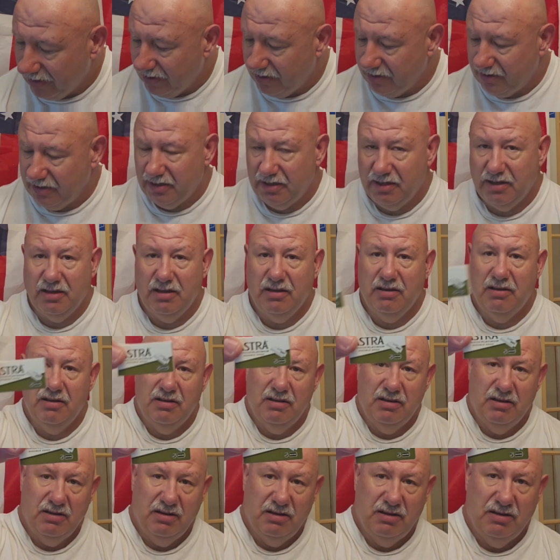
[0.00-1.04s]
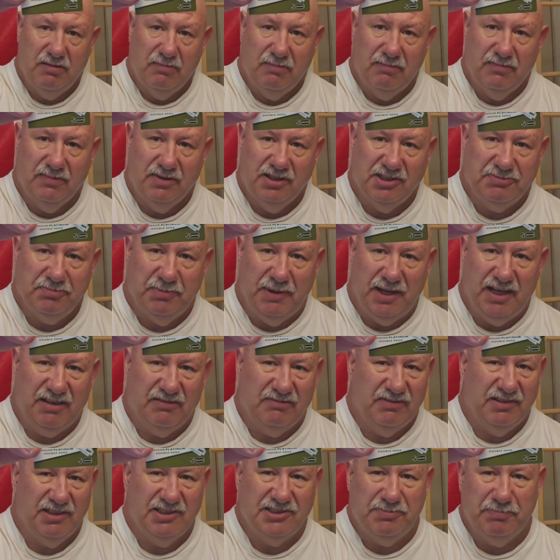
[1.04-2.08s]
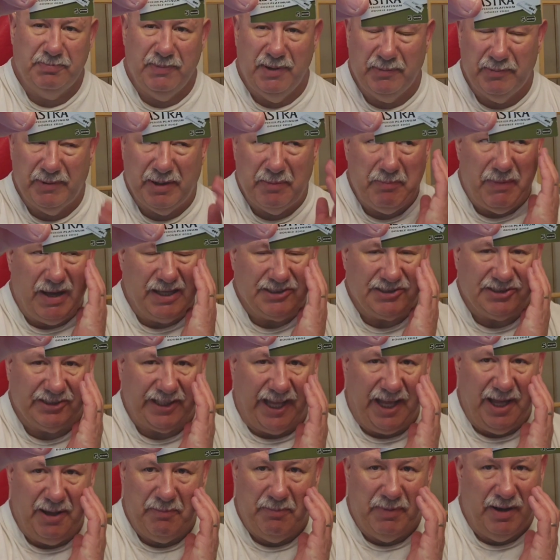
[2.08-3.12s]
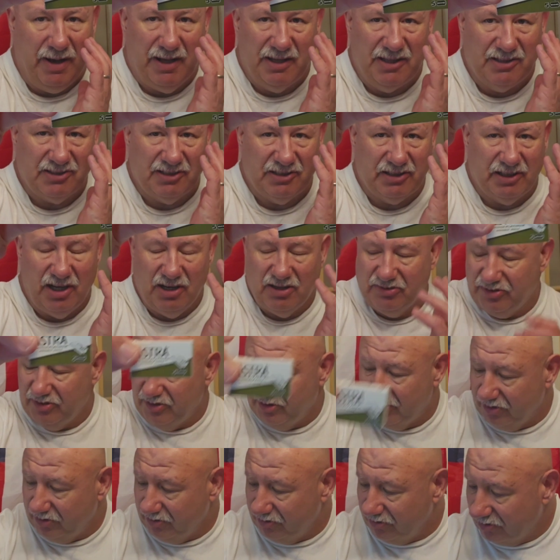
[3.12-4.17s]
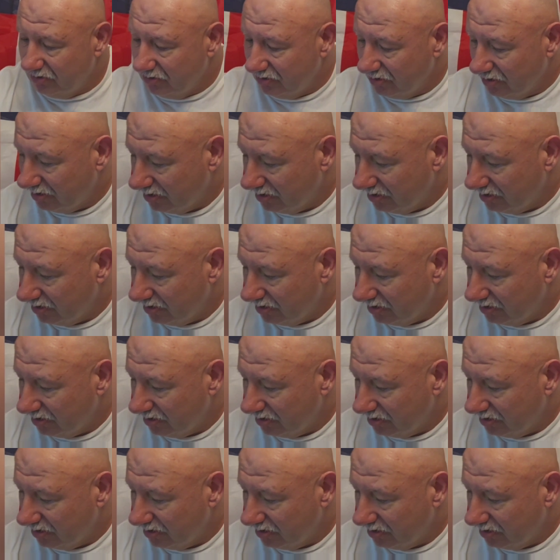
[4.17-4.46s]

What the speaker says: in it. It's been my standby go-to.